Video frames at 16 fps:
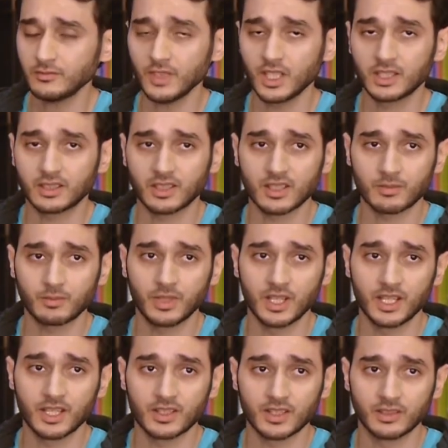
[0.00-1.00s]
It
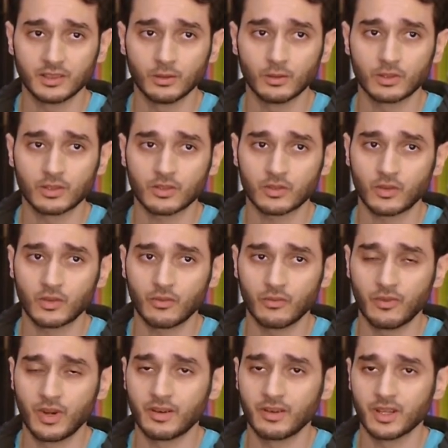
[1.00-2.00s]
displays and looks
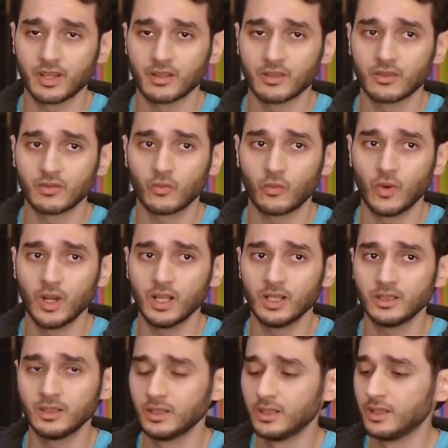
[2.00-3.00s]
very
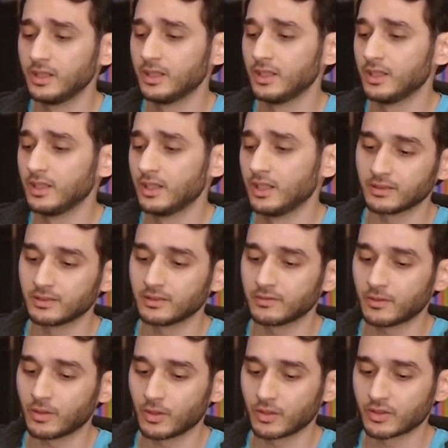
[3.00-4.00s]
well.
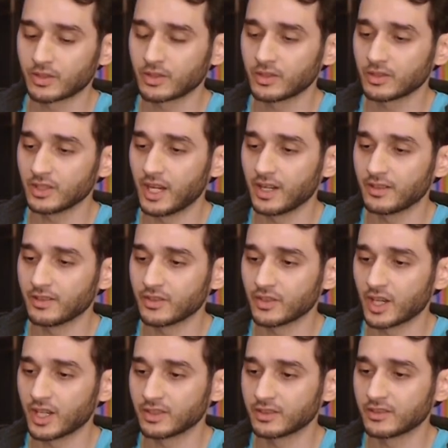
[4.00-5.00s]
Of course, the Iron
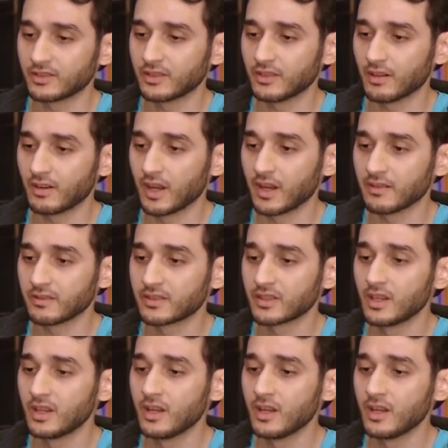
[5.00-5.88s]
Giant arrives